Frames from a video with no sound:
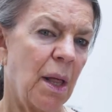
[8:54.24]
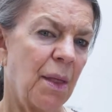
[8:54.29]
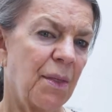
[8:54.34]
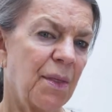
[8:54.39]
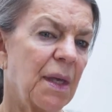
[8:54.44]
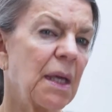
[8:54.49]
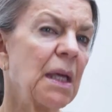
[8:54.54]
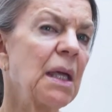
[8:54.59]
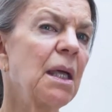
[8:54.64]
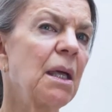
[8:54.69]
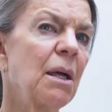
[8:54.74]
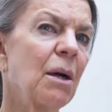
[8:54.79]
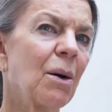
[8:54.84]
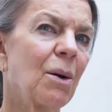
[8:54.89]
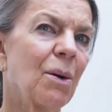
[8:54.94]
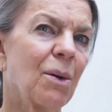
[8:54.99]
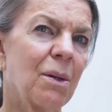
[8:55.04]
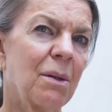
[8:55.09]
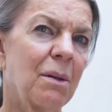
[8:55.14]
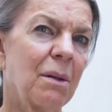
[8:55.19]
the
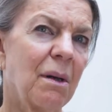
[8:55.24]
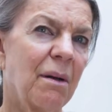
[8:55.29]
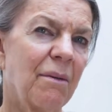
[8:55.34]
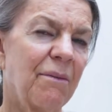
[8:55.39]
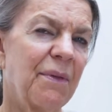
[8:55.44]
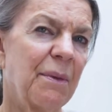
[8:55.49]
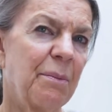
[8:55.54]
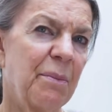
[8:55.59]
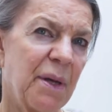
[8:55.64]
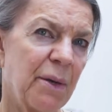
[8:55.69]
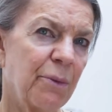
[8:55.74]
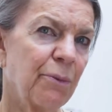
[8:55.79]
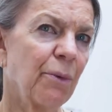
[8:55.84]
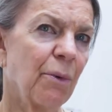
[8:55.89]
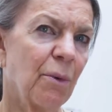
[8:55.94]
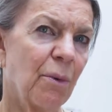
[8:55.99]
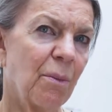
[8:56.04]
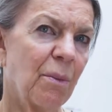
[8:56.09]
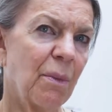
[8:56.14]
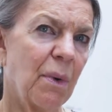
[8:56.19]
keyhole of the
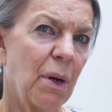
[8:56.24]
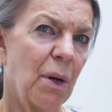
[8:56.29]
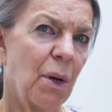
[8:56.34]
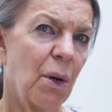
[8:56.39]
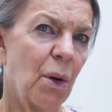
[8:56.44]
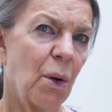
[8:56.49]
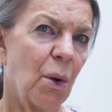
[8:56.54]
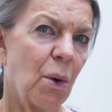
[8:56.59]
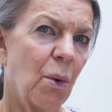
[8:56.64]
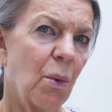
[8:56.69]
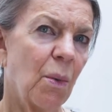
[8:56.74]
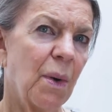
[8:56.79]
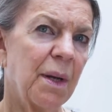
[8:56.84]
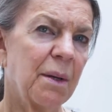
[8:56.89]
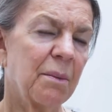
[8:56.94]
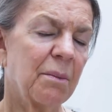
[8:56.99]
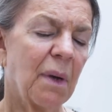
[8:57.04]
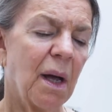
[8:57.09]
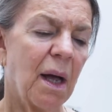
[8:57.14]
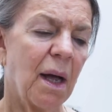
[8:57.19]
bedroom
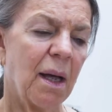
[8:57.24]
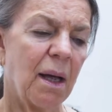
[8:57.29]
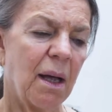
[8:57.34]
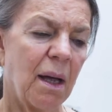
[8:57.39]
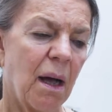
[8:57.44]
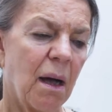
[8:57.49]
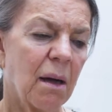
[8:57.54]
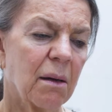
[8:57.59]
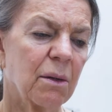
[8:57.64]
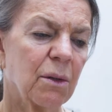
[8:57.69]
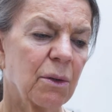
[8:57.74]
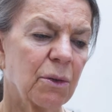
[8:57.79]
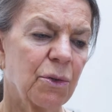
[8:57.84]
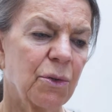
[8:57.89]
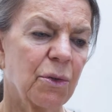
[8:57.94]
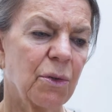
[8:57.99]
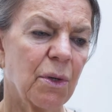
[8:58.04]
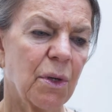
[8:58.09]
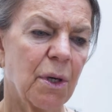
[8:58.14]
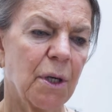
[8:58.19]
when my uncle
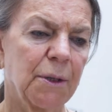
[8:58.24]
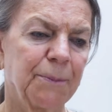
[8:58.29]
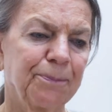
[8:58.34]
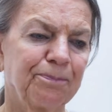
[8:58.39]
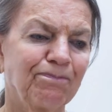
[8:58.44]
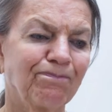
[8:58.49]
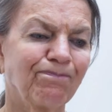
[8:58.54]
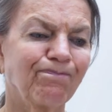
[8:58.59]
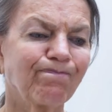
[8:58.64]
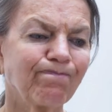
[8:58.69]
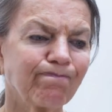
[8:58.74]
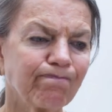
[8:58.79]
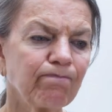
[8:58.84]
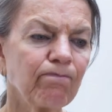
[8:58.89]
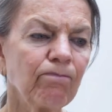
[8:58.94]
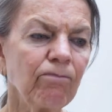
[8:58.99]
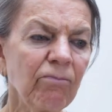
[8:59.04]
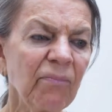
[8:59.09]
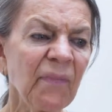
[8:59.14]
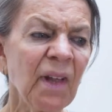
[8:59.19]
took
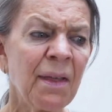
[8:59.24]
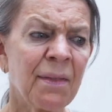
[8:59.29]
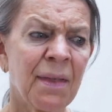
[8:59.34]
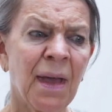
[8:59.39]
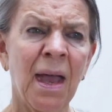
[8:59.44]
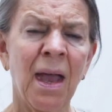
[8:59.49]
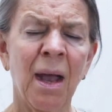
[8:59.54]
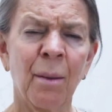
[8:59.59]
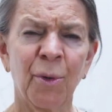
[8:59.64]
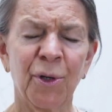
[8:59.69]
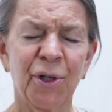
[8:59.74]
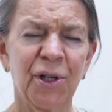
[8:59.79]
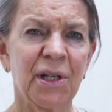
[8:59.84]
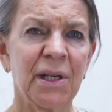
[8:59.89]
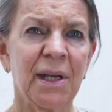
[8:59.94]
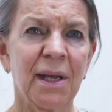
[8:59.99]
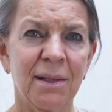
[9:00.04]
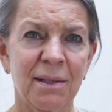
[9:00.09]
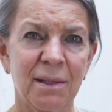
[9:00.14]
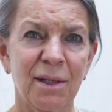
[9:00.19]
the hammer to
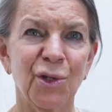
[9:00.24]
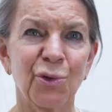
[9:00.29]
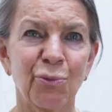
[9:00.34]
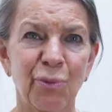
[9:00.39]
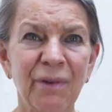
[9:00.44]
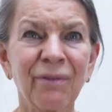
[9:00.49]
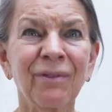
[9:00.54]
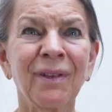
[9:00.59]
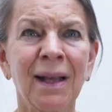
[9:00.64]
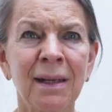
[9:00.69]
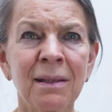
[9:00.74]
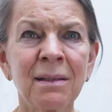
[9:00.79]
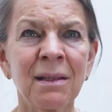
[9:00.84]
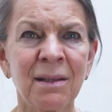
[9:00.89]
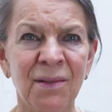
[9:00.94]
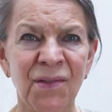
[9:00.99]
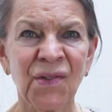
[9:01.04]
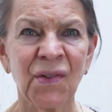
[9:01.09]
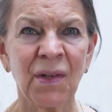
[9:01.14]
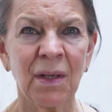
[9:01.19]
test his
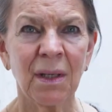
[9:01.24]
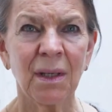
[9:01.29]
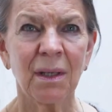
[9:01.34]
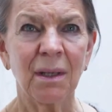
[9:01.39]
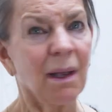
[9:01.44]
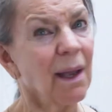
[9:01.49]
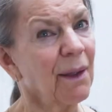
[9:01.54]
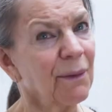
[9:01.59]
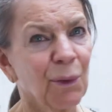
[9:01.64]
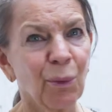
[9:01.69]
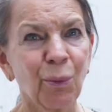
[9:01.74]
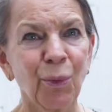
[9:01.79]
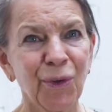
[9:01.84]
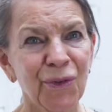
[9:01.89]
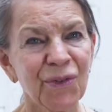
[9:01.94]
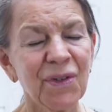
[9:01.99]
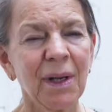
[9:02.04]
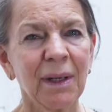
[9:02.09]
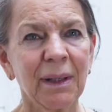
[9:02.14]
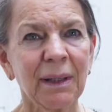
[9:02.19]
reflexes, and there
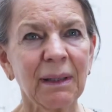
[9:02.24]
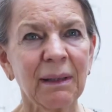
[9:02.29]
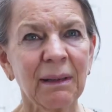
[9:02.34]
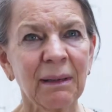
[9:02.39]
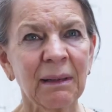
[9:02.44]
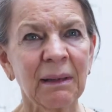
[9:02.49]
weren't any.